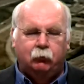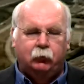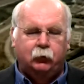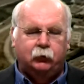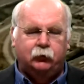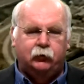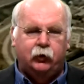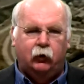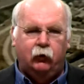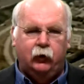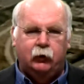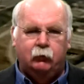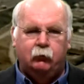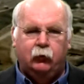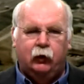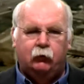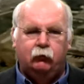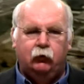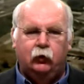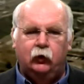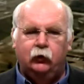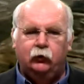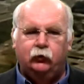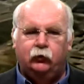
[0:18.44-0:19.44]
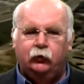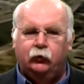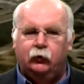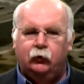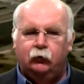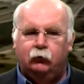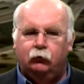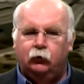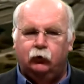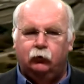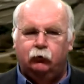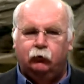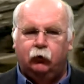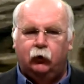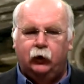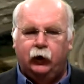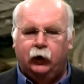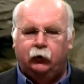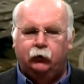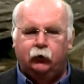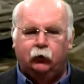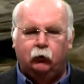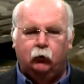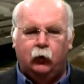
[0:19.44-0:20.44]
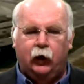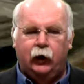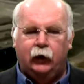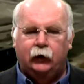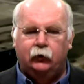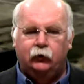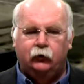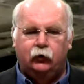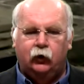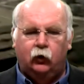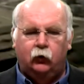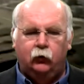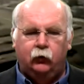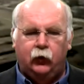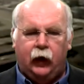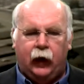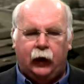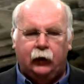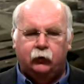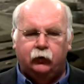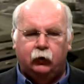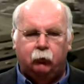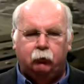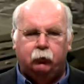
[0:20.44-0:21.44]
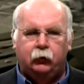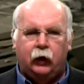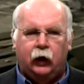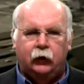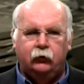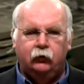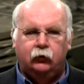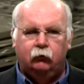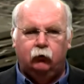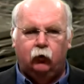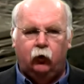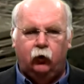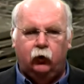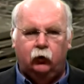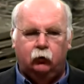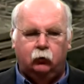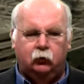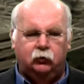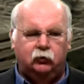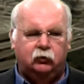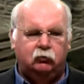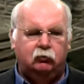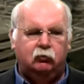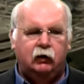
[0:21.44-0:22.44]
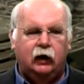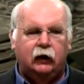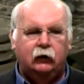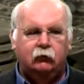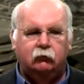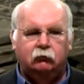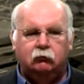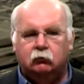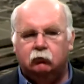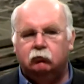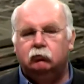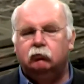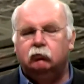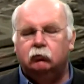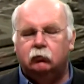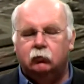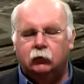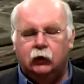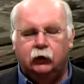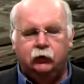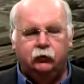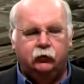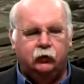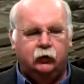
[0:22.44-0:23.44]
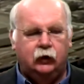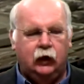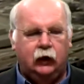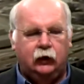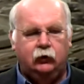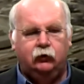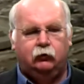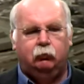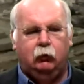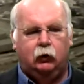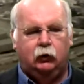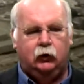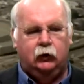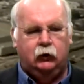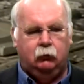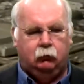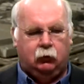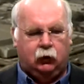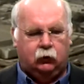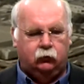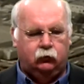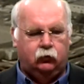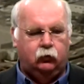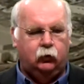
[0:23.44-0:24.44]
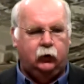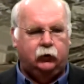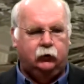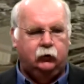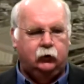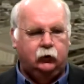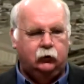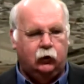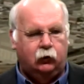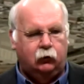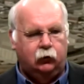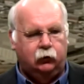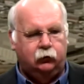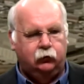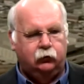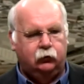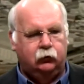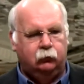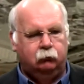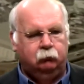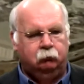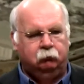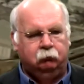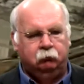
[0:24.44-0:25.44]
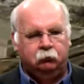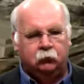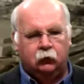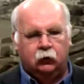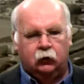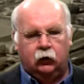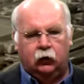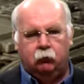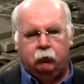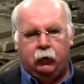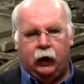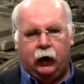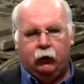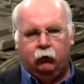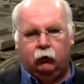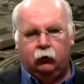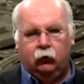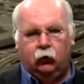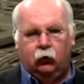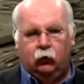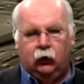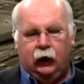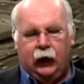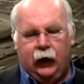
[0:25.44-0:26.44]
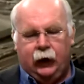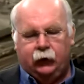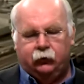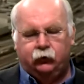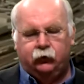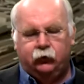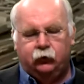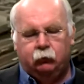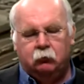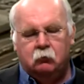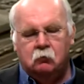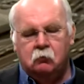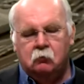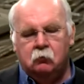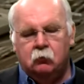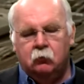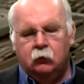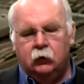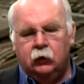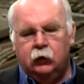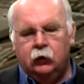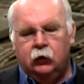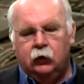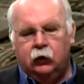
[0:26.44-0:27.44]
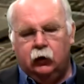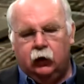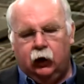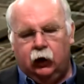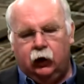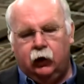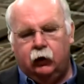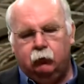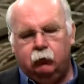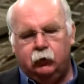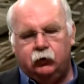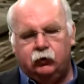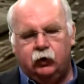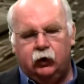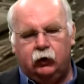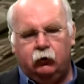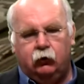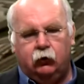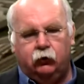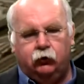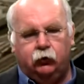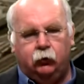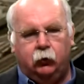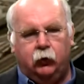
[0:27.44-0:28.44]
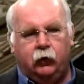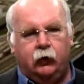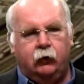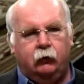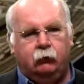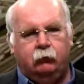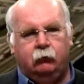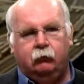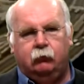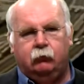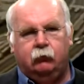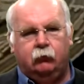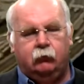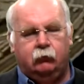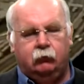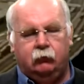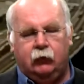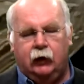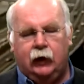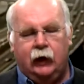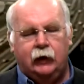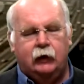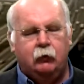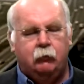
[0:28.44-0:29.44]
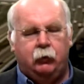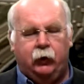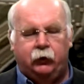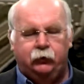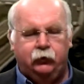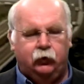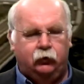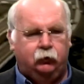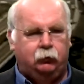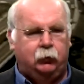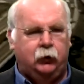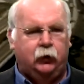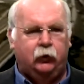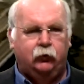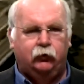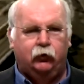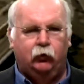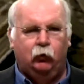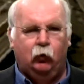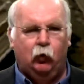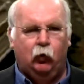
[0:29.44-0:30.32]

petroleum revolution was fully underway, so that the price of oil was around, in today's money, about $20 a barrel or less. Materials were in abundance because the